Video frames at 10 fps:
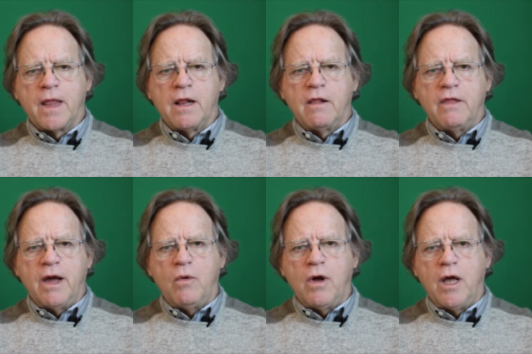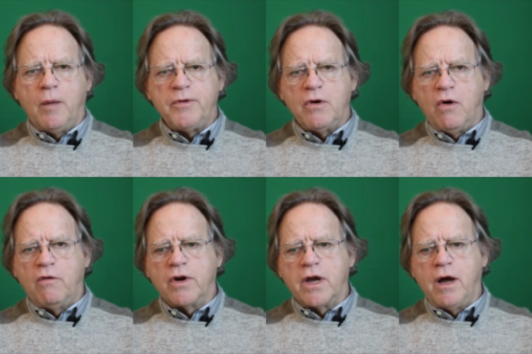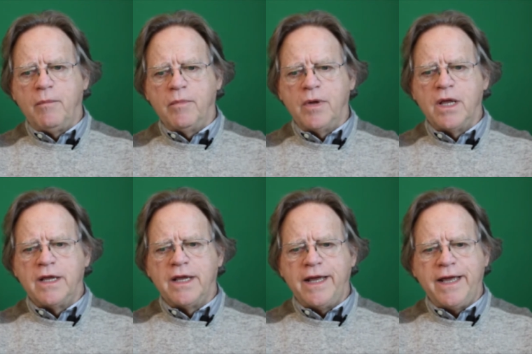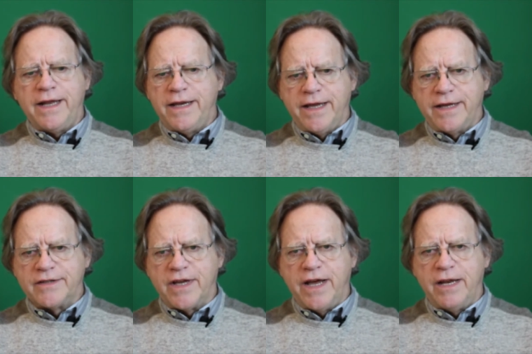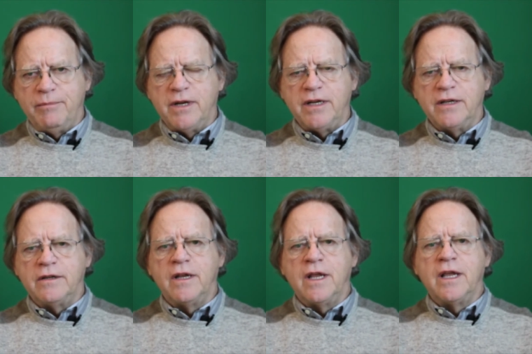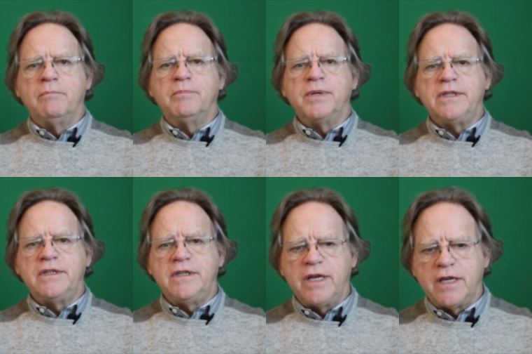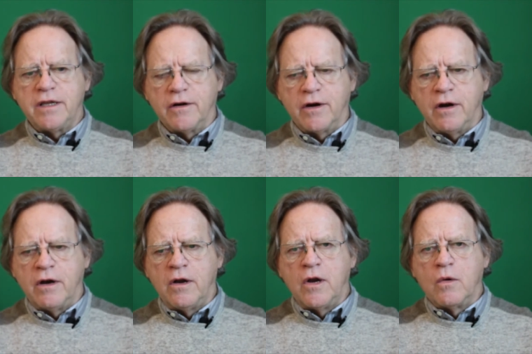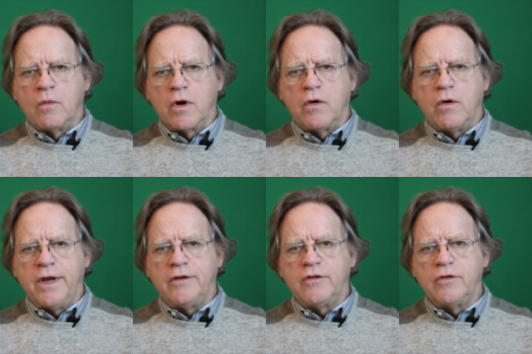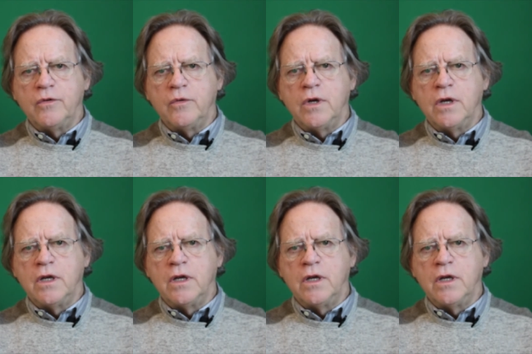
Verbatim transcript: that will help you overcome any anxiety, but in particular, we're going to